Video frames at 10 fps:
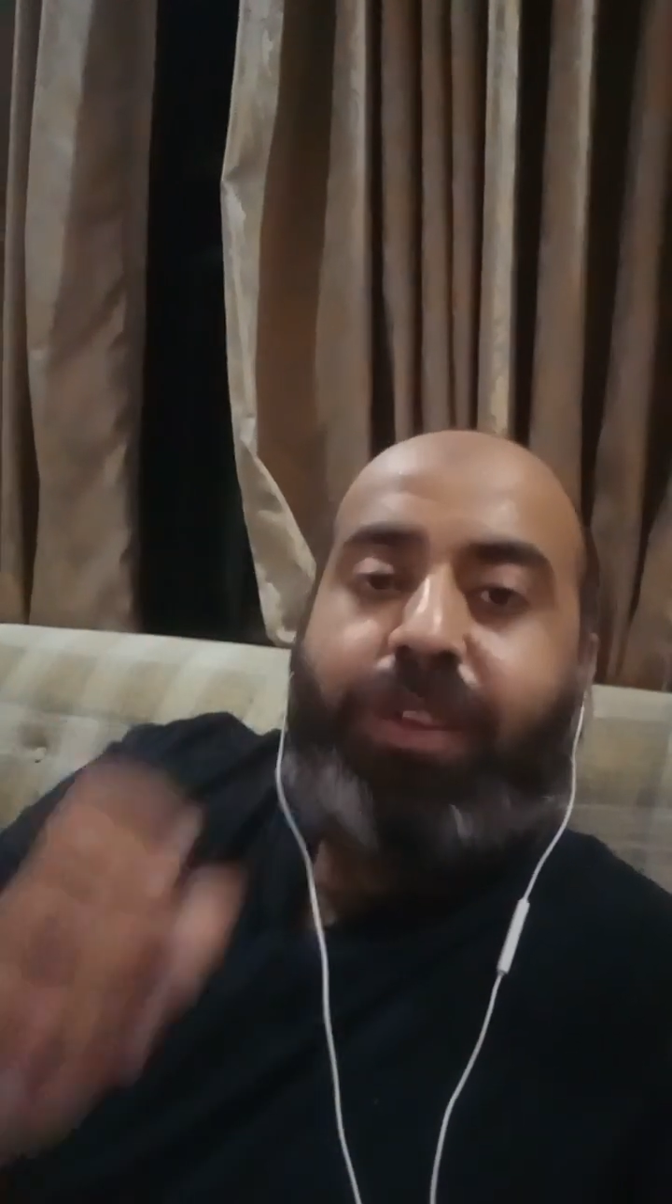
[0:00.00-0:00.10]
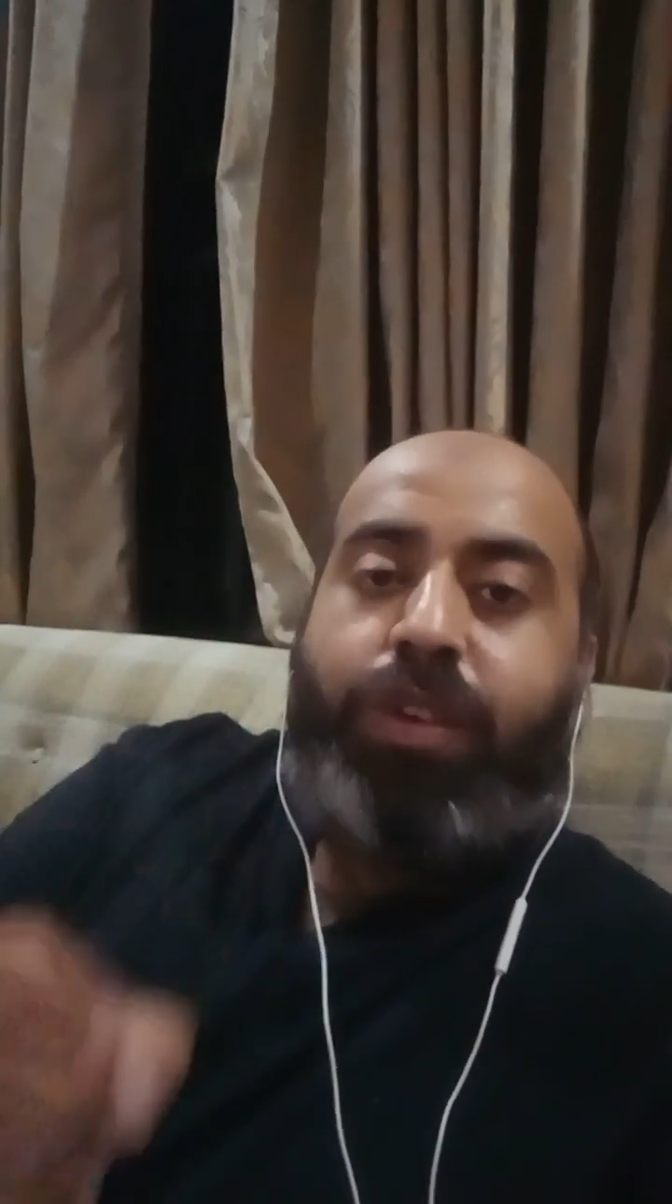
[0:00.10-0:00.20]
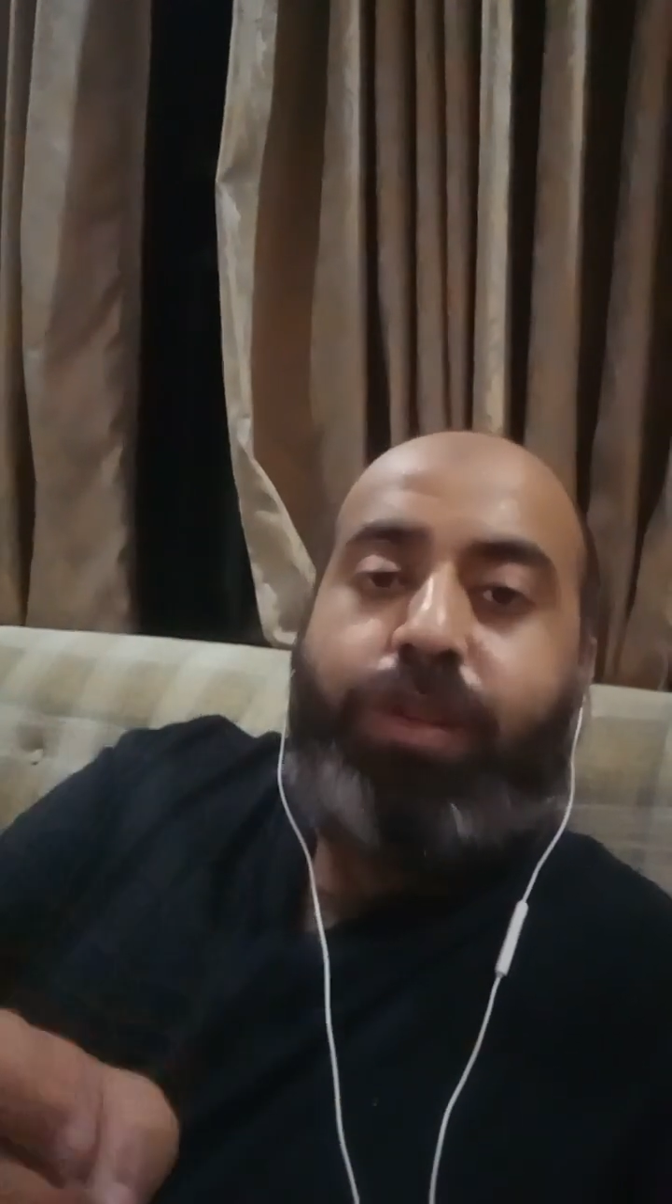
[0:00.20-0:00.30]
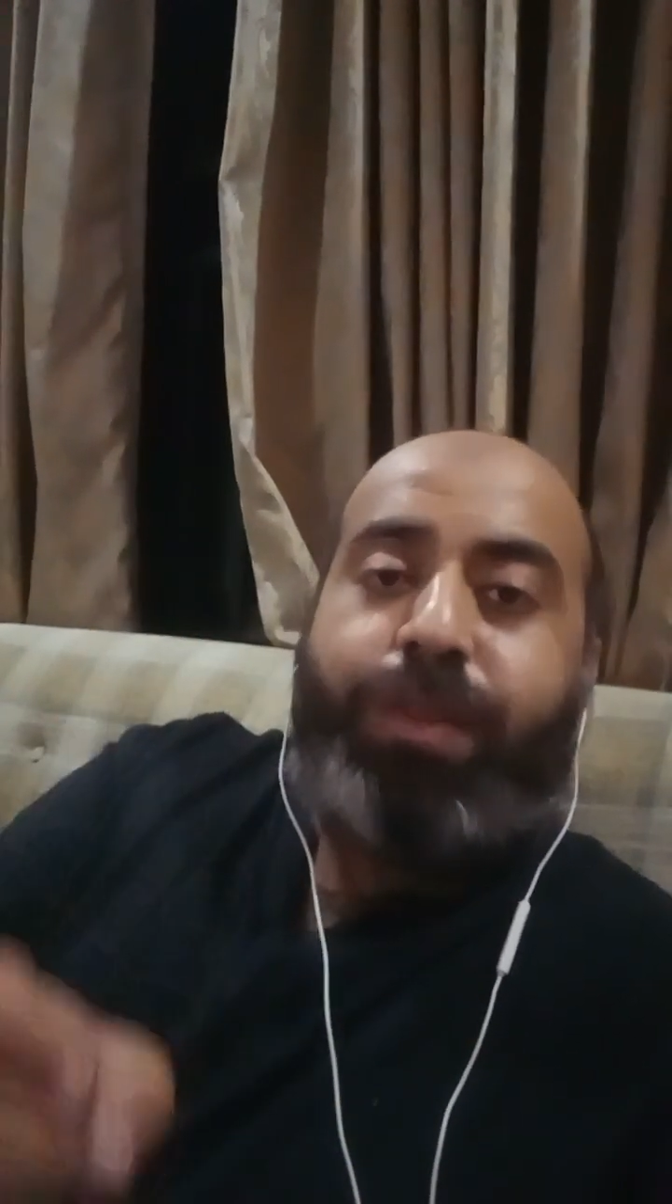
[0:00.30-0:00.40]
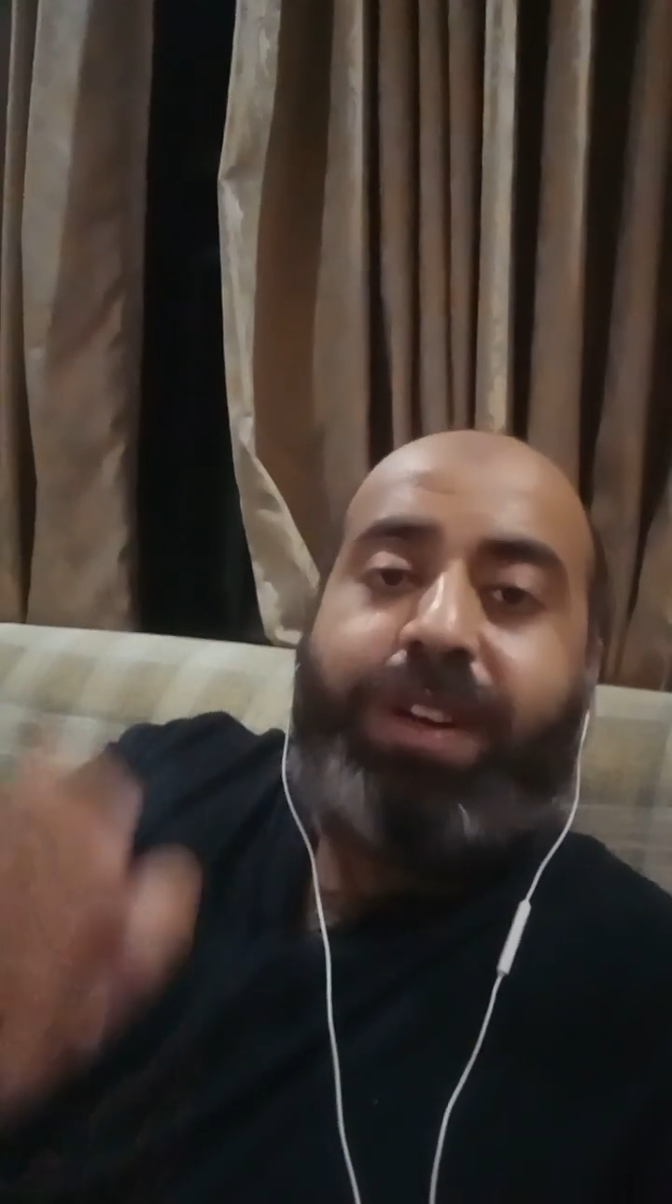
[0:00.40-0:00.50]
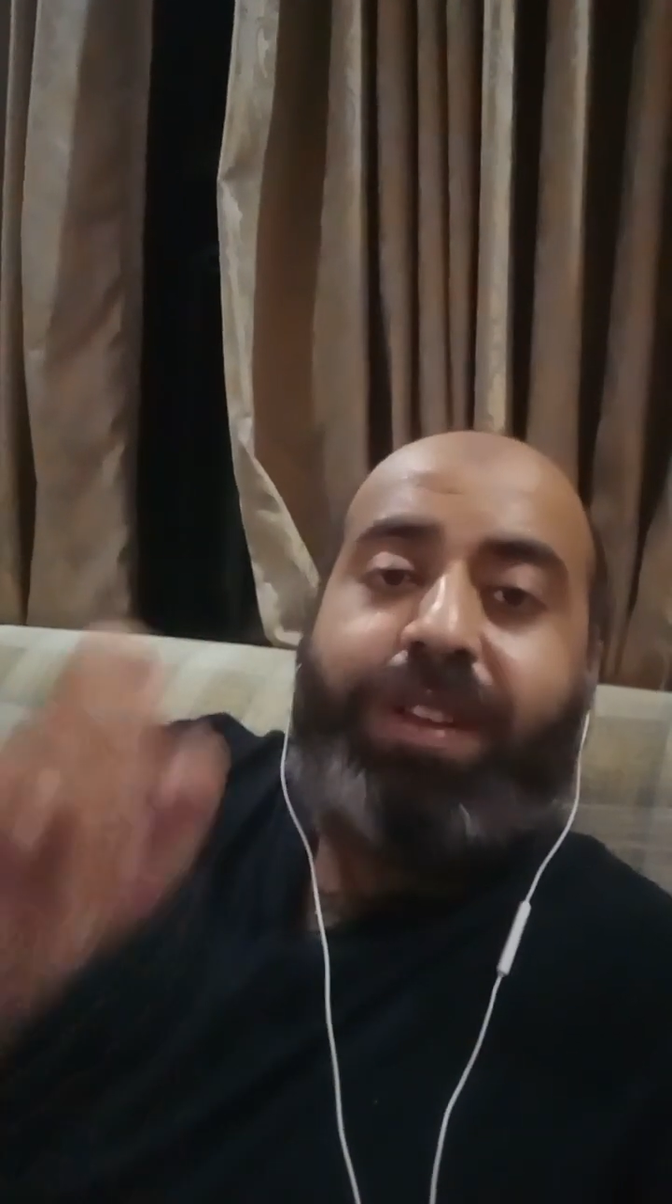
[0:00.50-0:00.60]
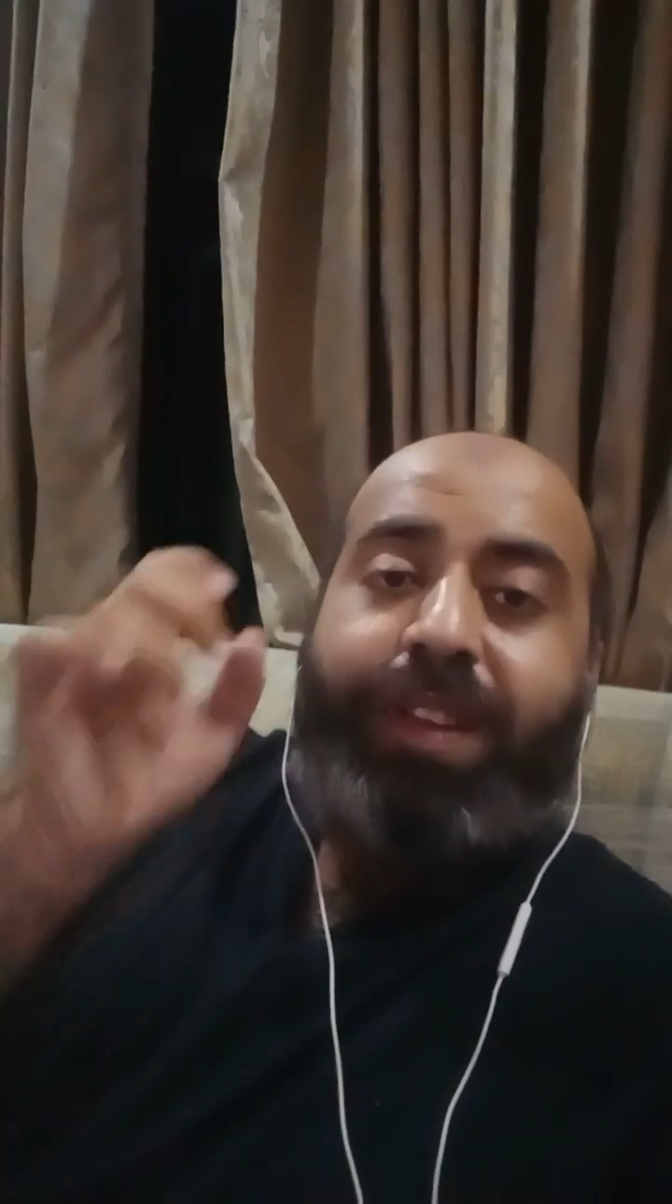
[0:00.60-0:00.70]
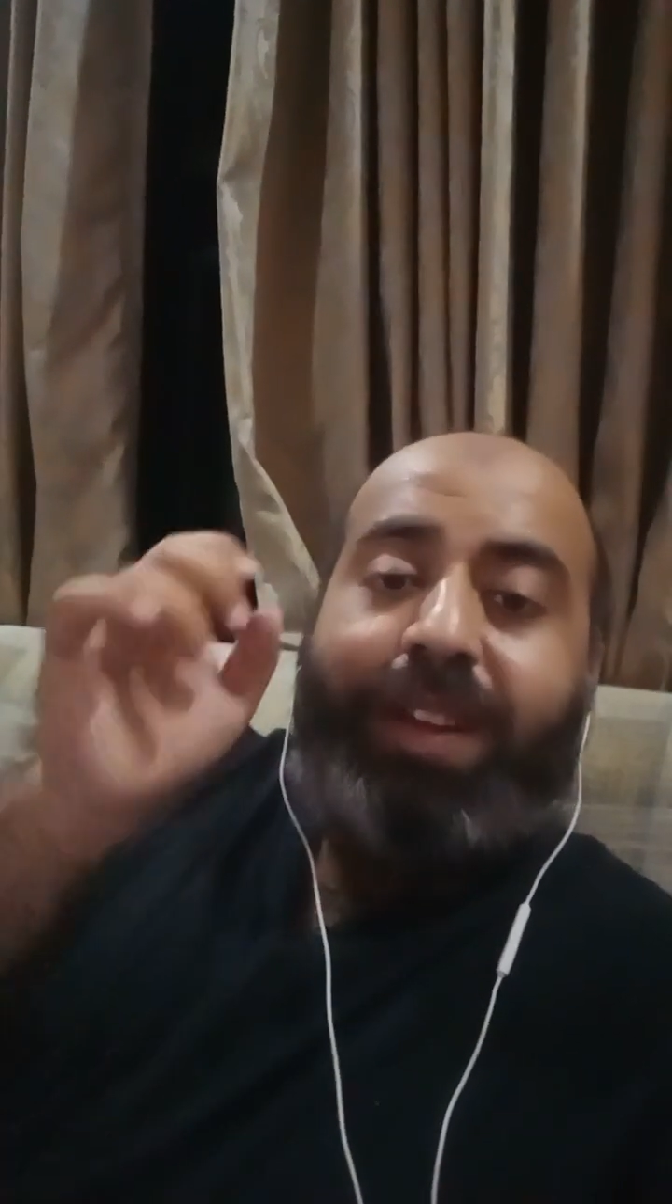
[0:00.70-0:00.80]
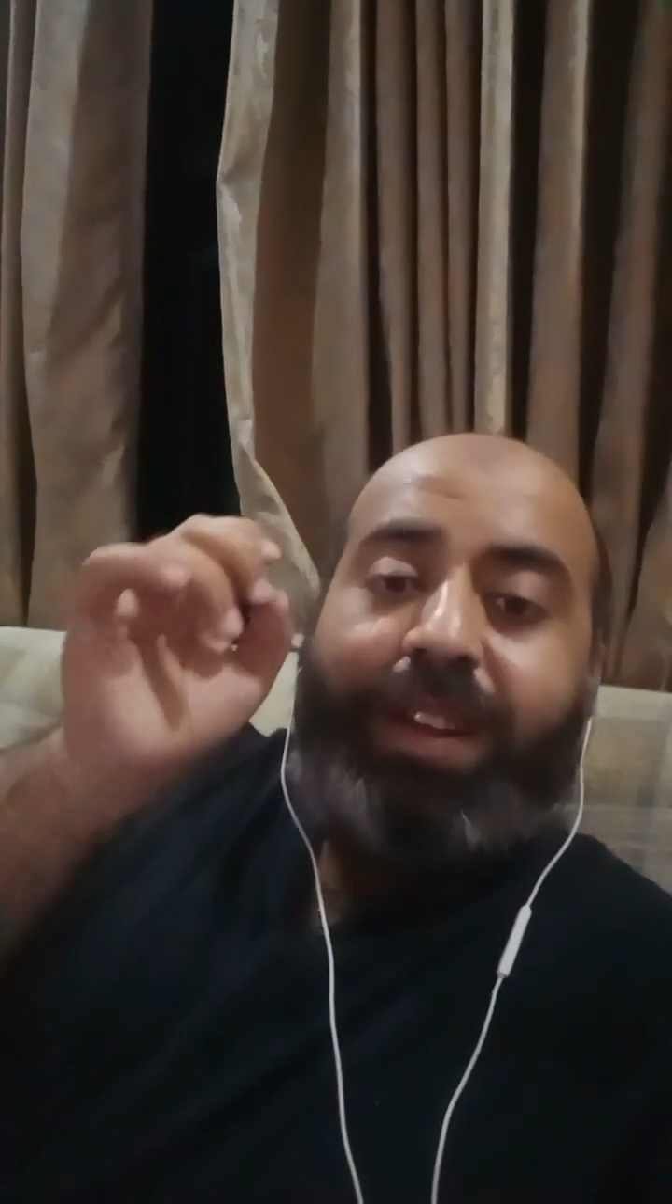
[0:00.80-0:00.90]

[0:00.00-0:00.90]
government